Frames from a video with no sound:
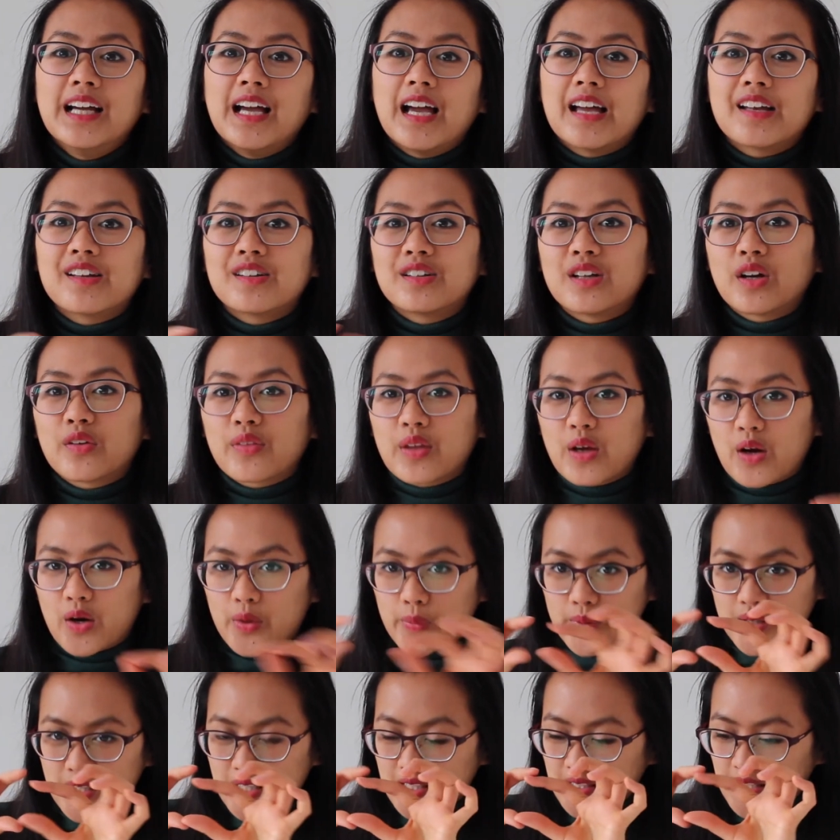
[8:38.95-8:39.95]
And you know, they
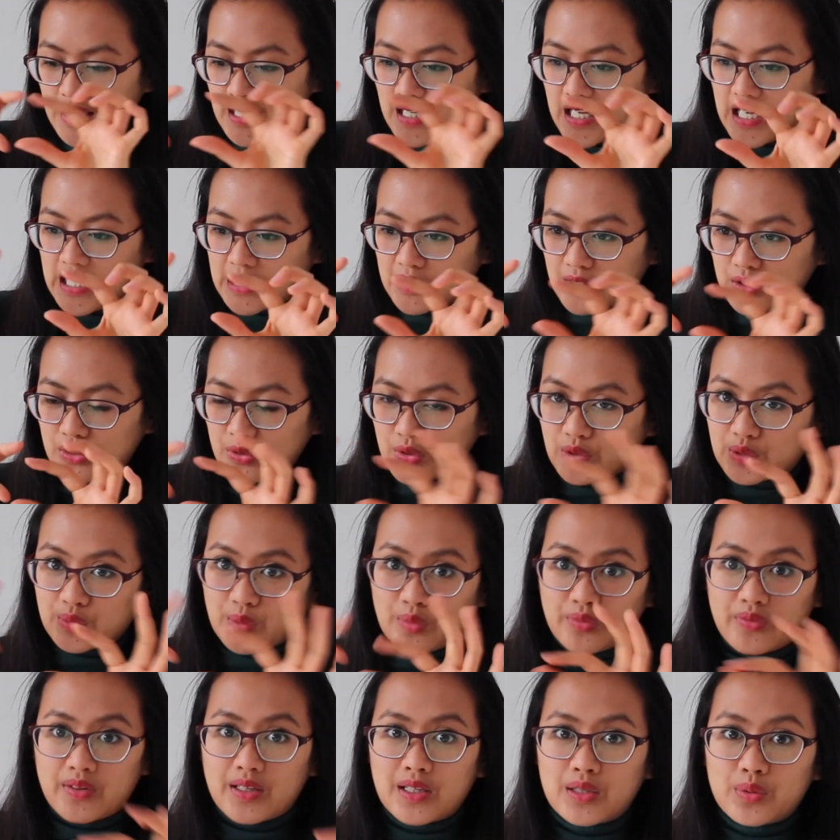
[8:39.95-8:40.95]
always say like use
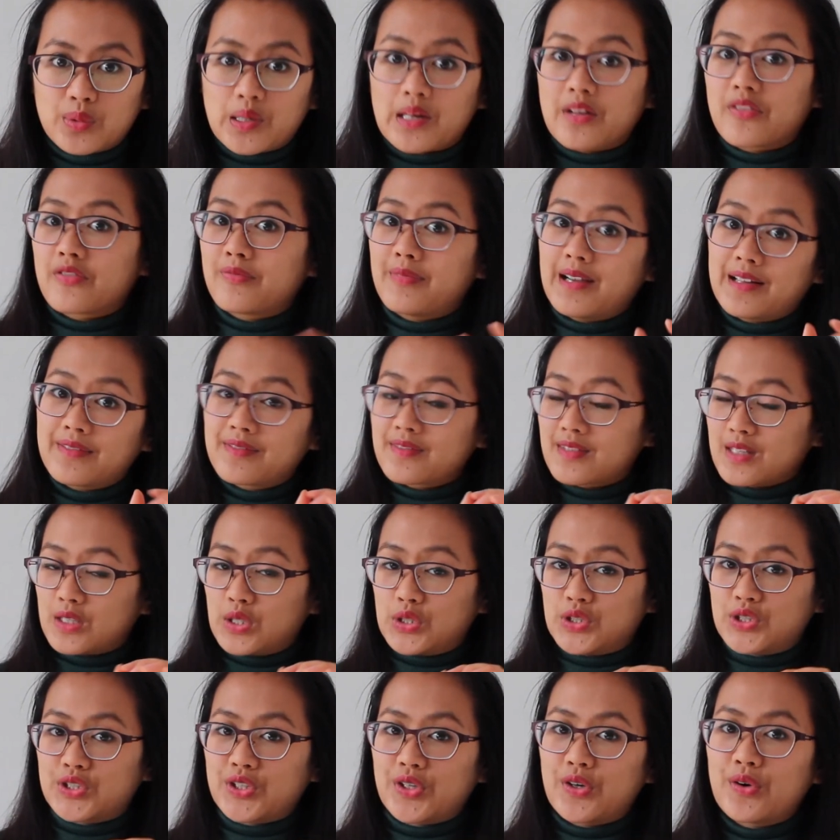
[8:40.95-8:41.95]
it within 12 months
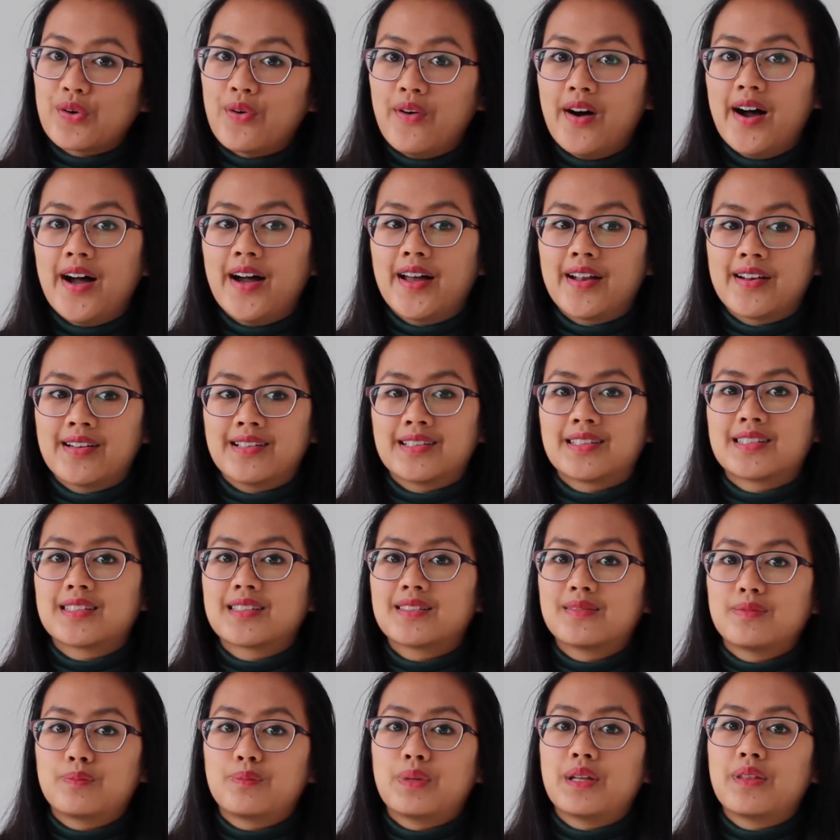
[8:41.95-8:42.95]
or so, and
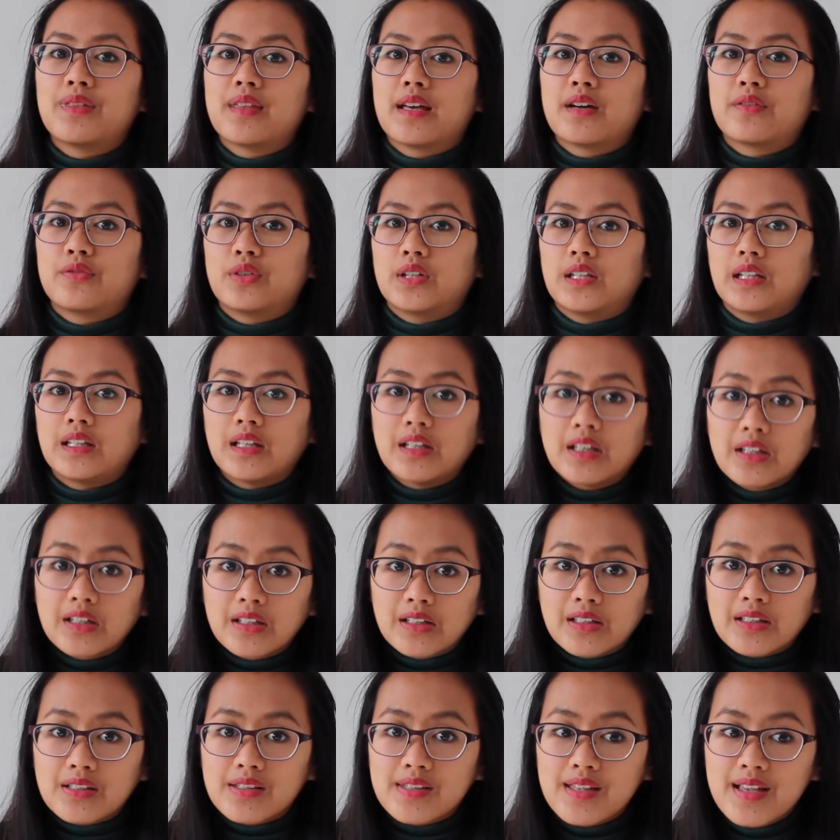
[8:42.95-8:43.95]
it's been there for
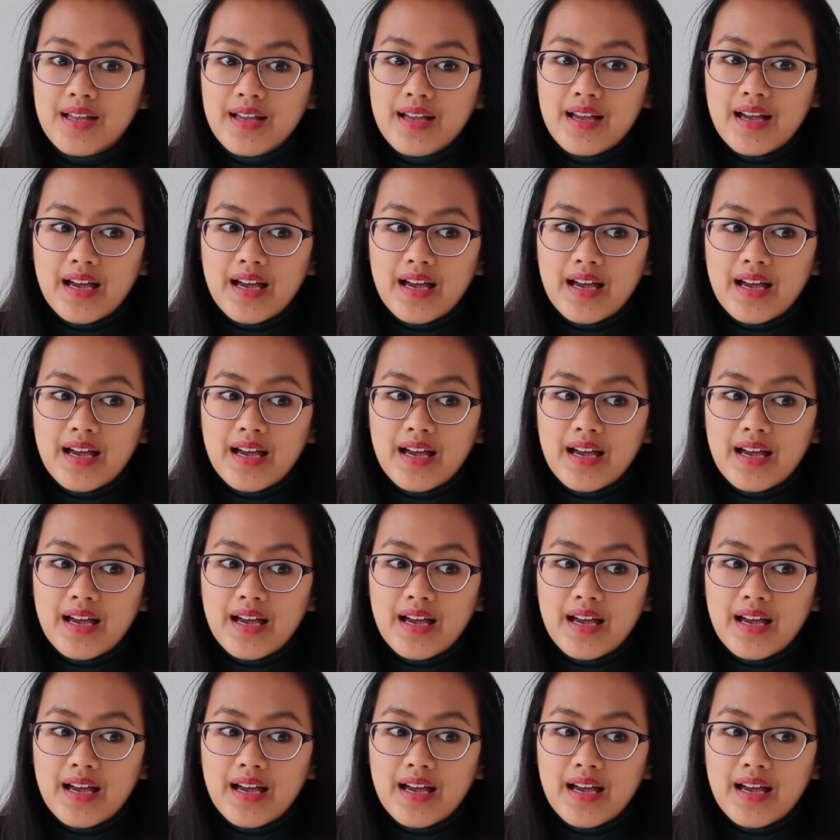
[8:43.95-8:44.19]
years.